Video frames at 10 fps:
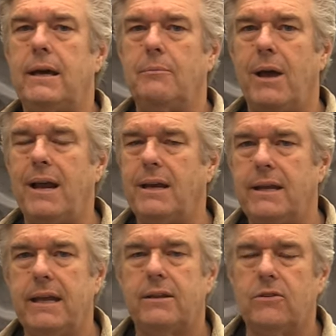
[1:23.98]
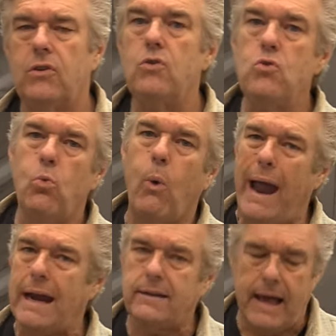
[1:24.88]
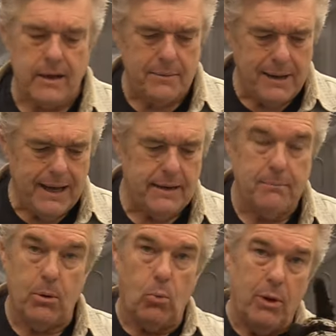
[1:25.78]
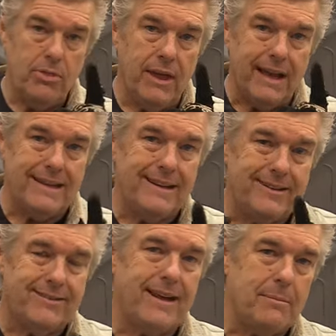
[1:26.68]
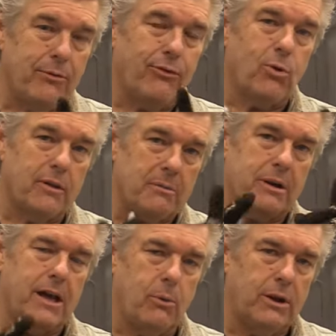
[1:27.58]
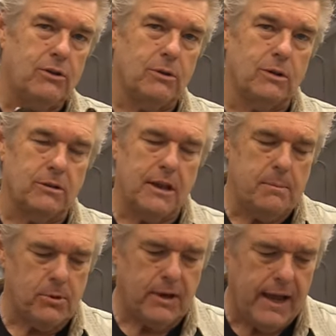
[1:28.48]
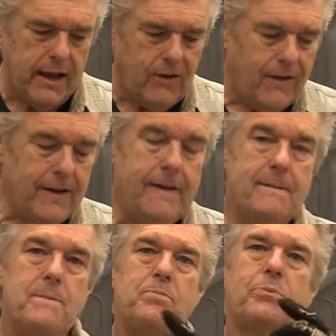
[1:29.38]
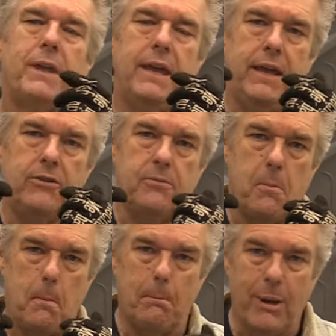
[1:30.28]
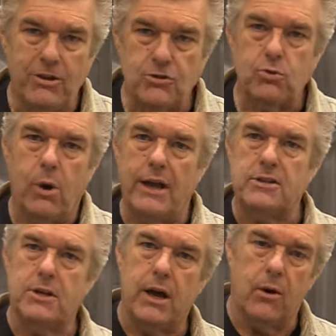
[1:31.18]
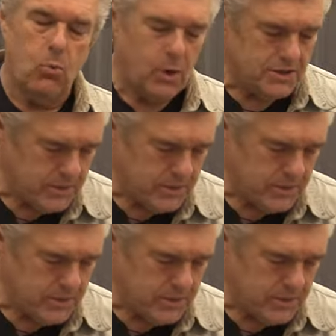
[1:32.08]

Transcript: I'm not going to get too whacked out about it, but one thing I did say before that I'm going to go into a little deeper now is measure twice, cut once.